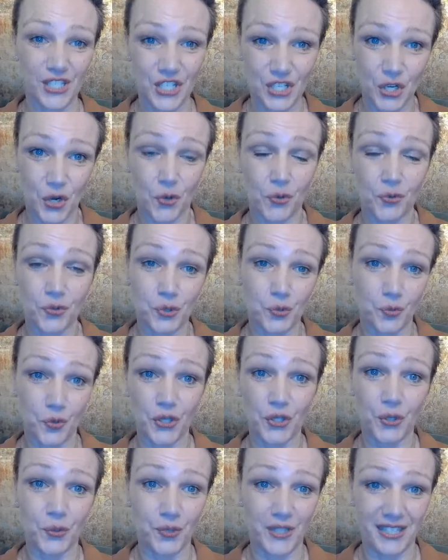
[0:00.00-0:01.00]
shows
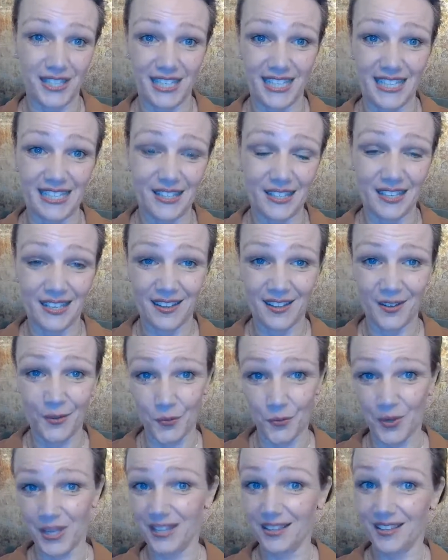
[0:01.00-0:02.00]
what we did
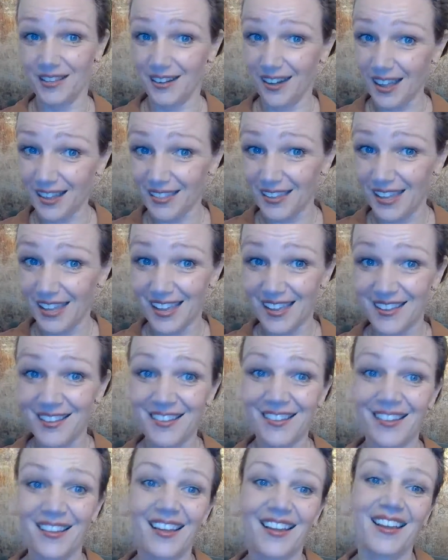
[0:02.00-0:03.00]
with
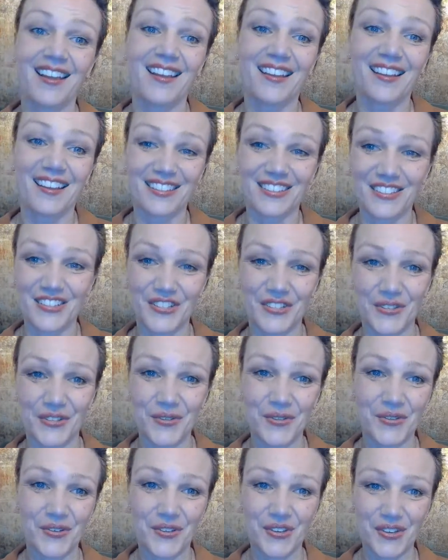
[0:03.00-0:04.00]
Glanny
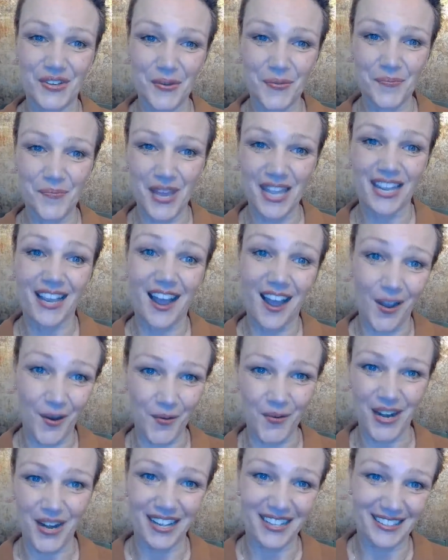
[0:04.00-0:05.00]
to make
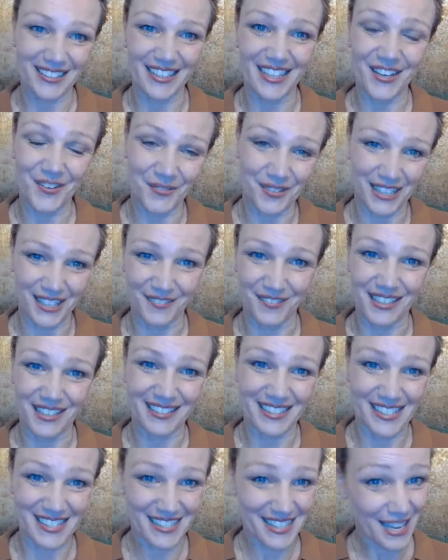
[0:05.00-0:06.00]
our idea of leaving
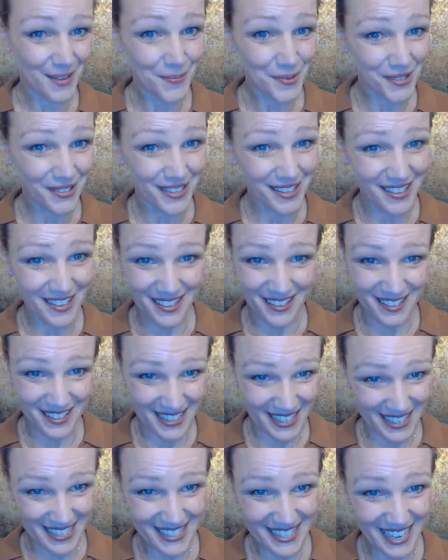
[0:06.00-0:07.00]
the stable
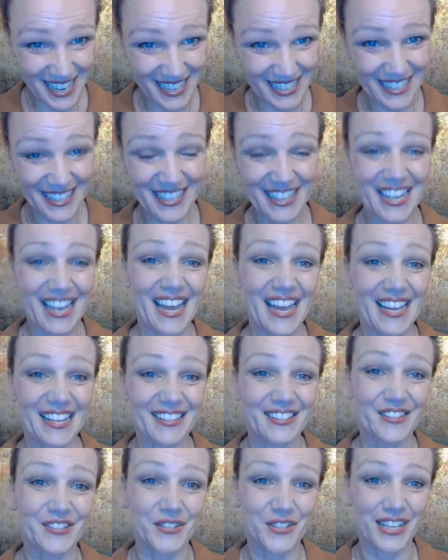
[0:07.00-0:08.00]
his idea
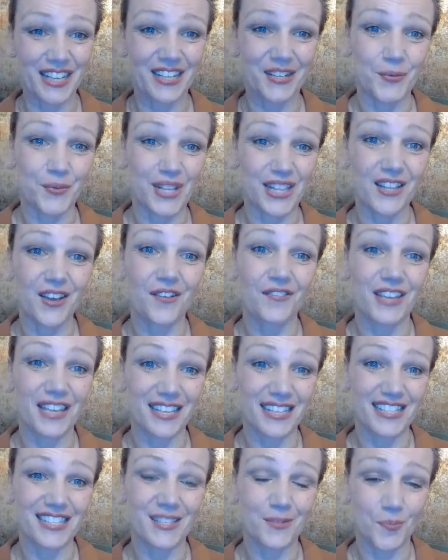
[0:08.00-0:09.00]
and to get rid of
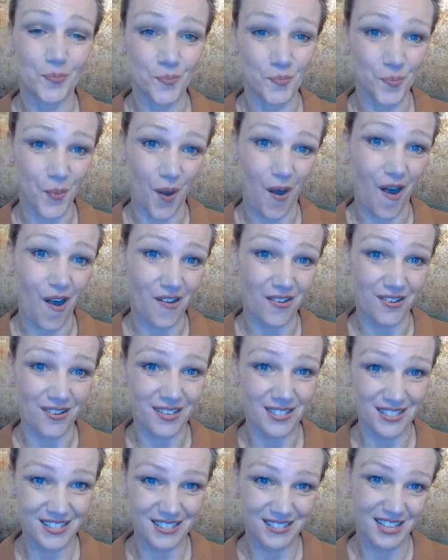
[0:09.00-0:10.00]
his barn
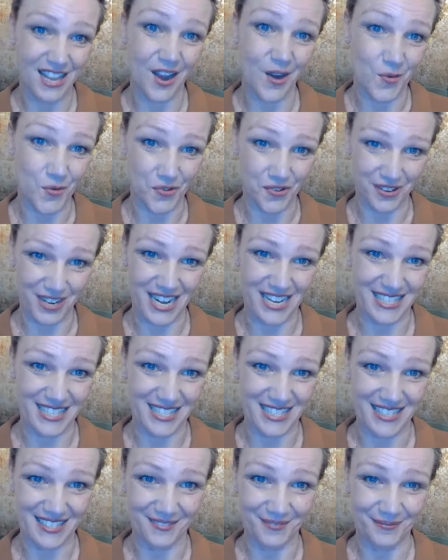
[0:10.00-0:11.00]

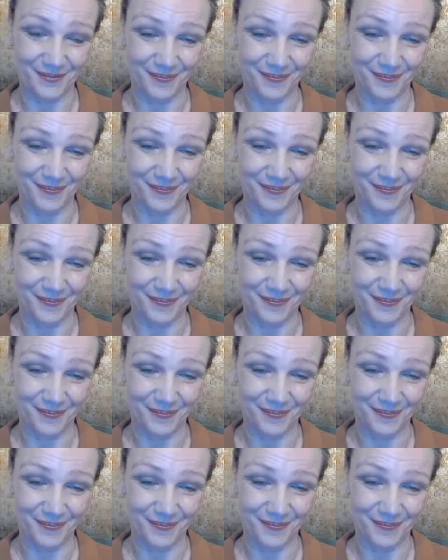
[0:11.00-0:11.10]
sourness.